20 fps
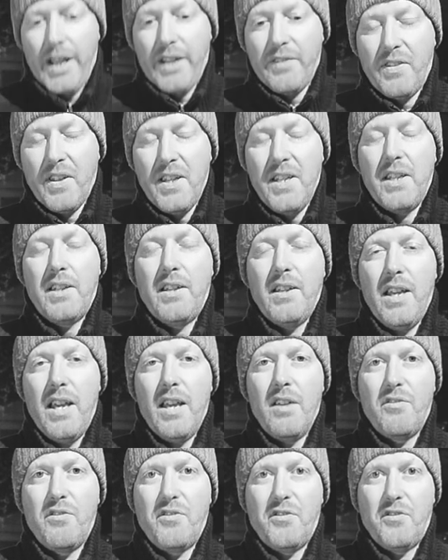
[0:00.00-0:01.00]
I think
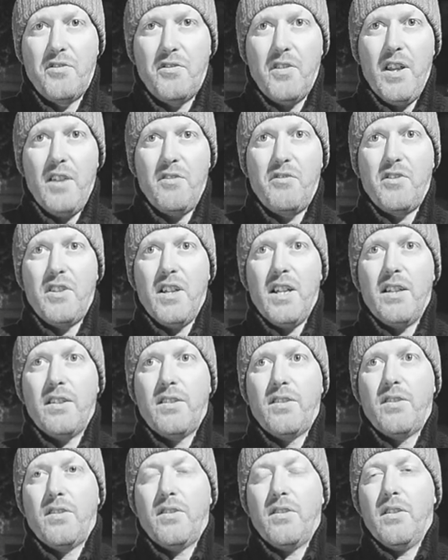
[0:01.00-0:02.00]
if
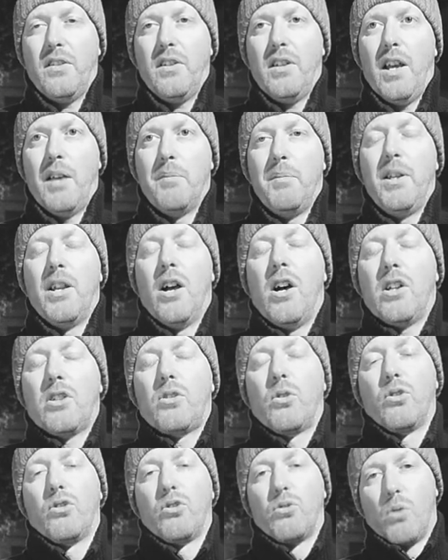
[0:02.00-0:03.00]
there's, I mean,
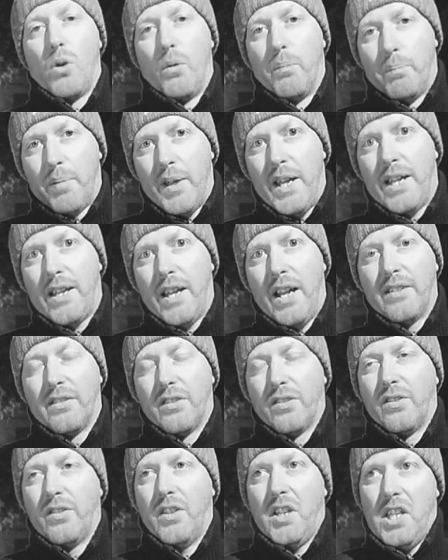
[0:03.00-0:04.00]
hardcore's grown big as
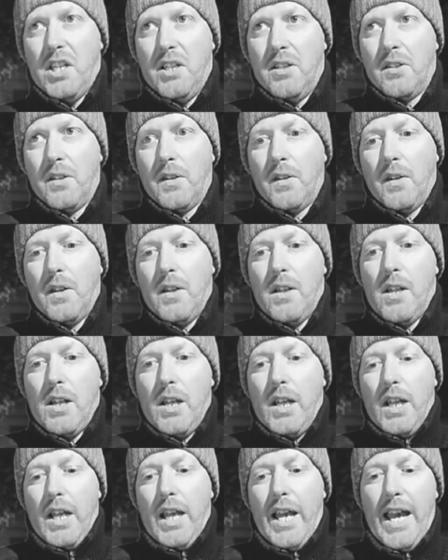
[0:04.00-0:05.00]
a scene,
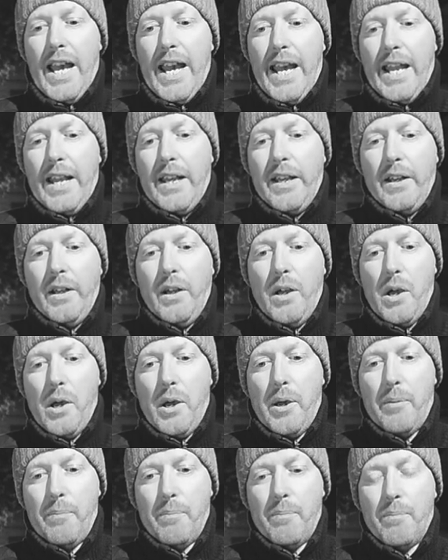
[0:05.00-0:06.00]
and
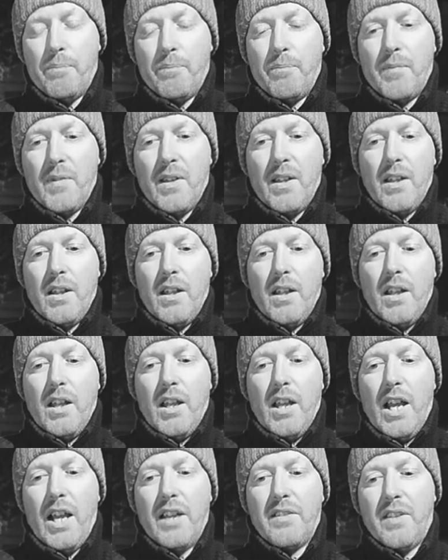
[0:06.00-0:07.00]

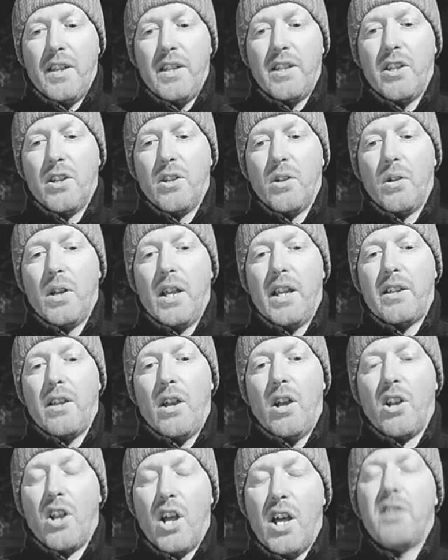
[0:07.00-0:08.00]
I think, you know,
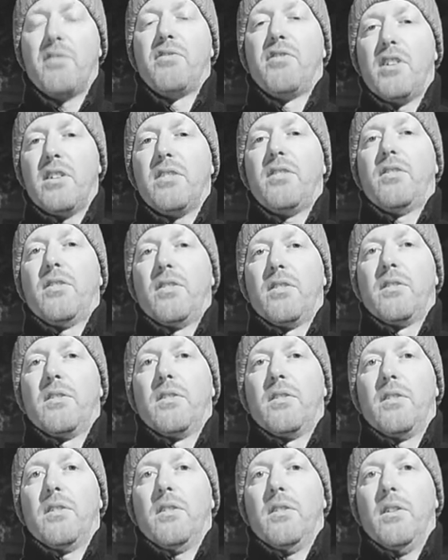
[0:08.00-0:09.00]
like a lot of us,
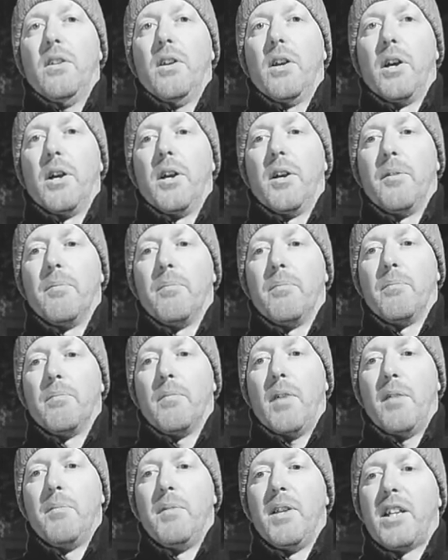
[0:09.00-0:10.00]
I
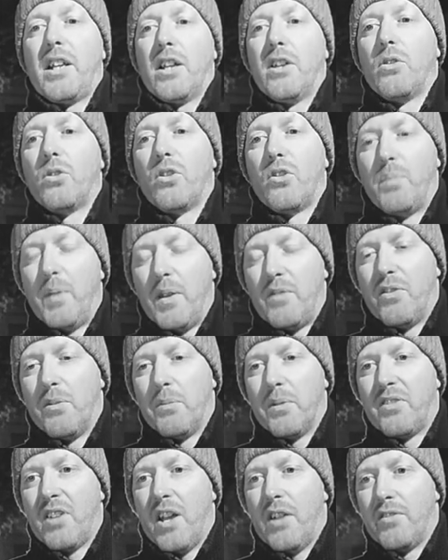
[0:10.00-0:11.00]
mean, I can only speak for
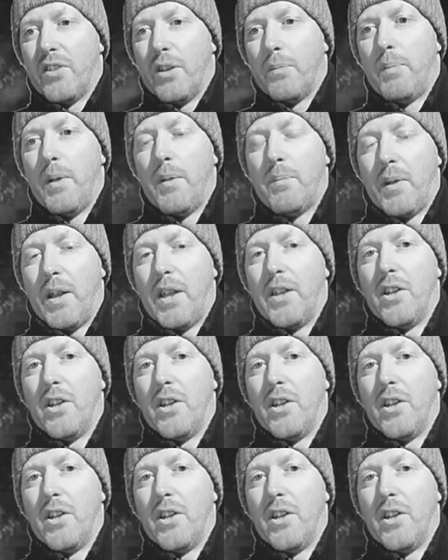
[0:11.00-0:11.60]
myself and the people